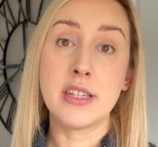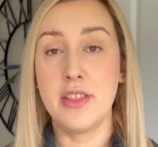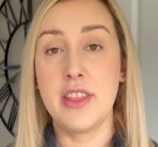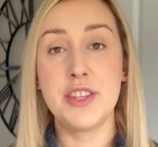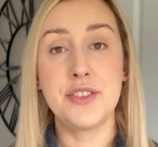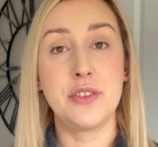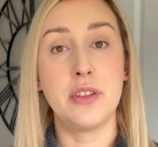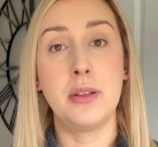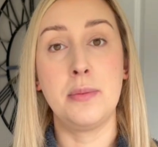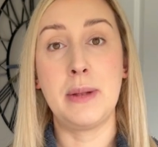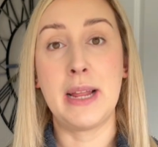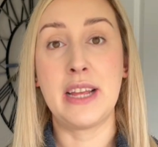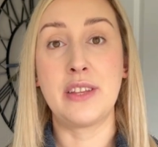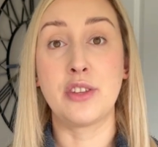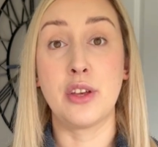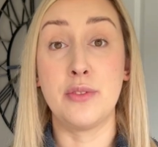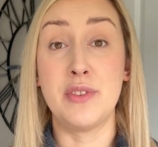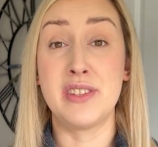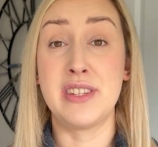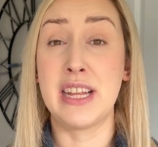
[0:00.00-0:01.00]
This for the police
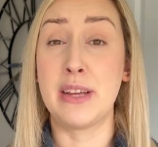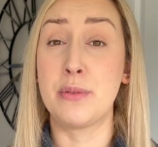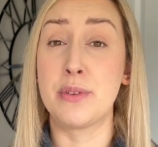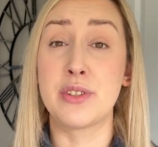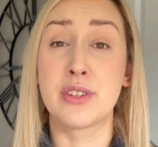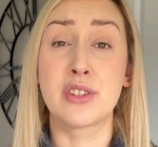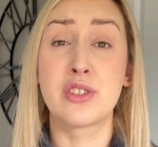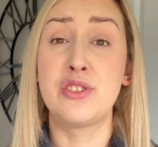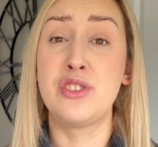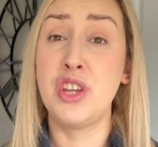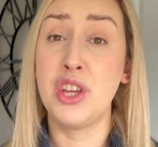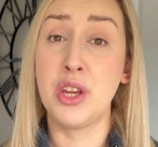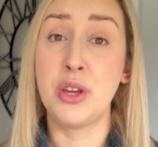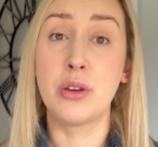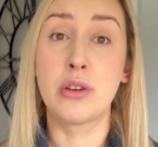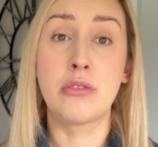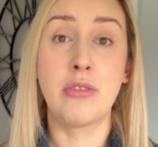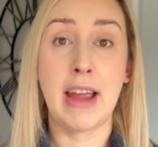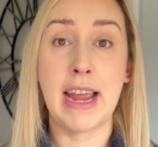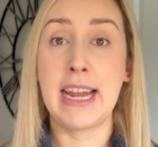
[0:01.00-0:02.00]
obviously was two
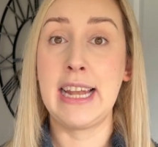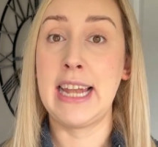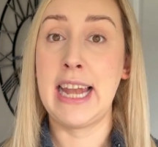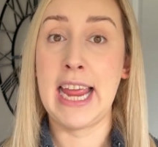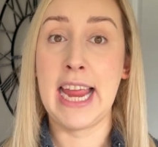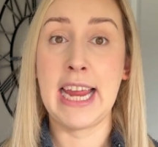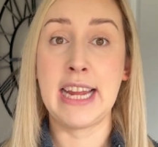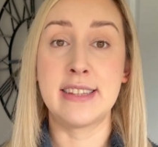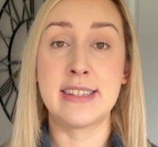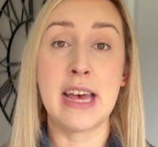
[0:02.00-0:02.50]
great leads.